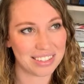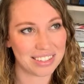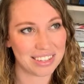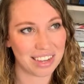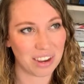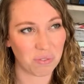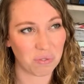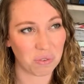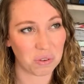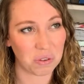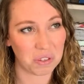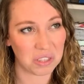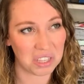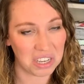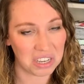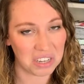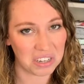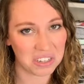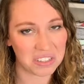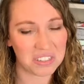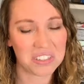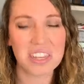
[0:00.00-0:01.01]
several
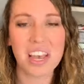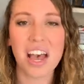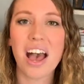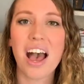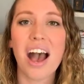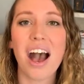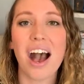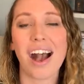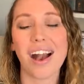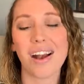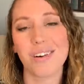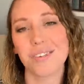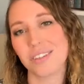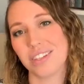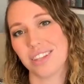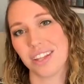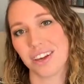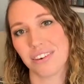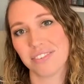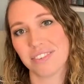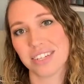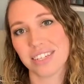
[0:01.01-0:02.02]
years. I would
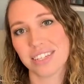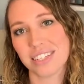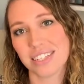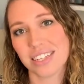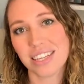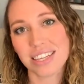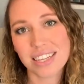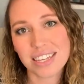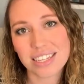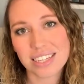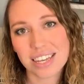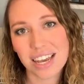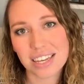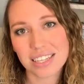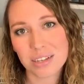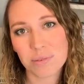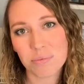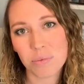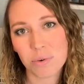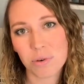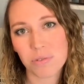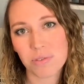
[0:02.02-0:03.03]
love to see this as
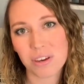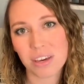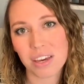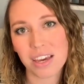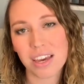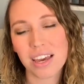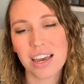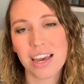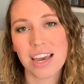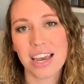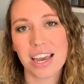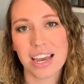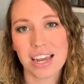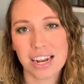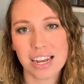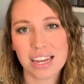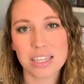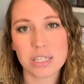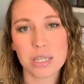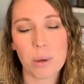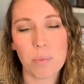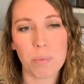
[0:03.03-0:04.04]
a movie. It
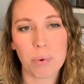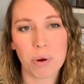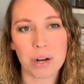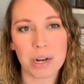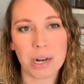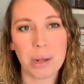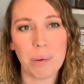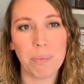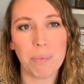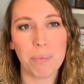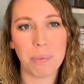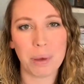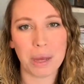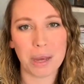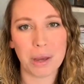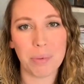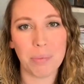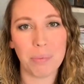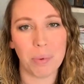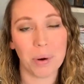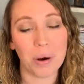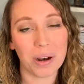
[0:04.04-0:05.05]
is a pretty
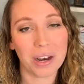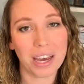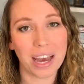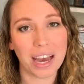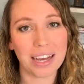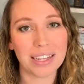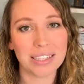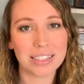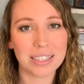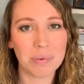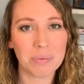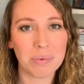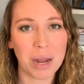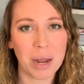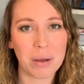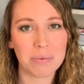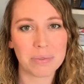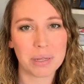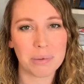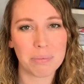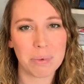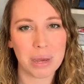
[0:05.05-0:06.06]
big book, and
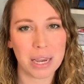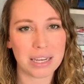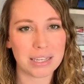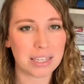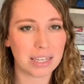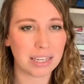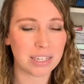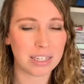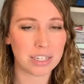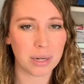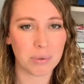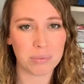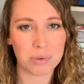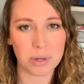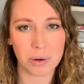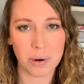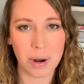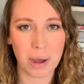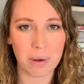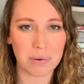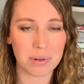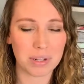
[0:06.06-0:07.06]
sometimes the pacing jumped
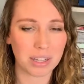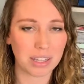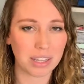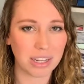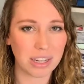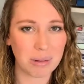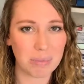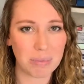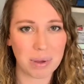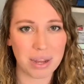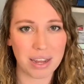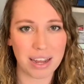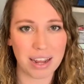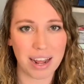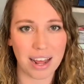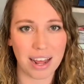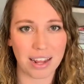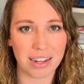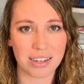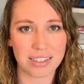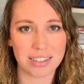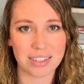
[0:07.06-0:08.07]
around a little bit
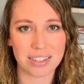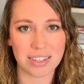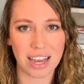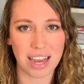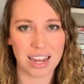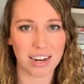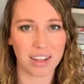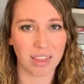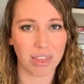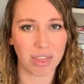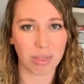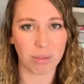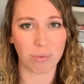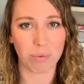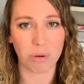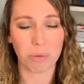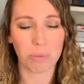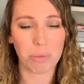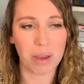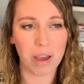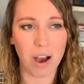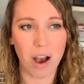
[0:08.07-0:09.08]
and kind of
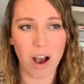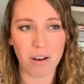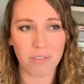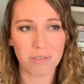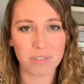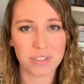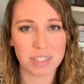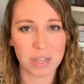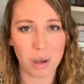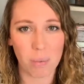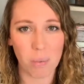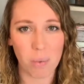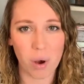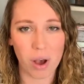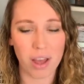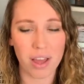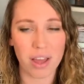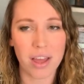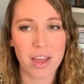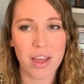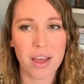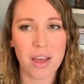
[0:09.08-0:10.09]
threw me off
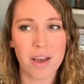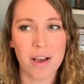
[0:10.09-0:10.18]
somewhat.